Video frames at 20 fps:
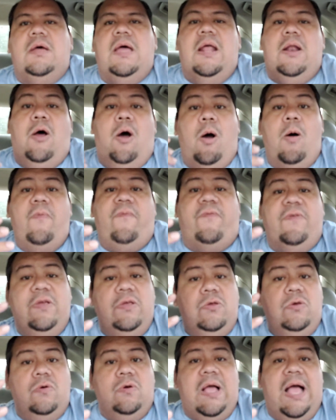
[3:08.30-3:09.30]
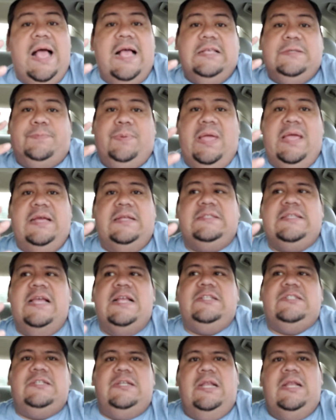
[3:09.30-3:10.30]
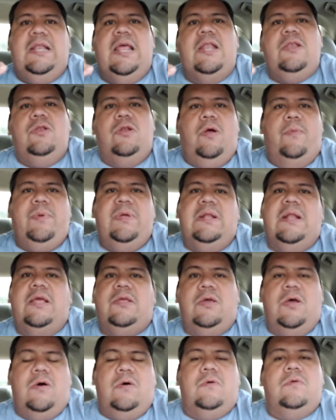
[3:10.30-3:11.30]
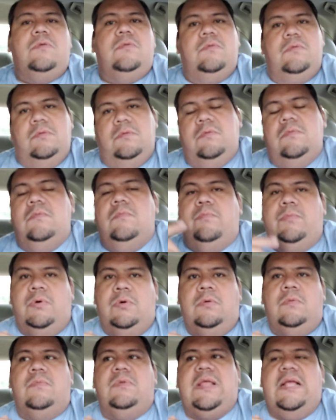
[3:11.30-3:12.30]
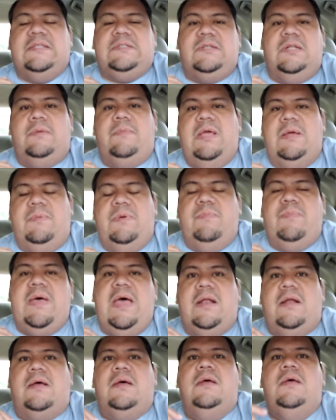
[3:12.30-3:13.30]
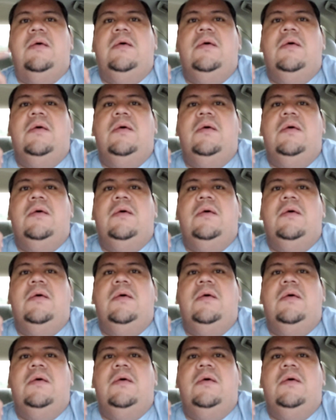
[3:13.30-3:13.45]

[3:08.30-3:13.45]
And hopefully you guys paying attention and you know, being like, "Yo, boom, that's going to make me better."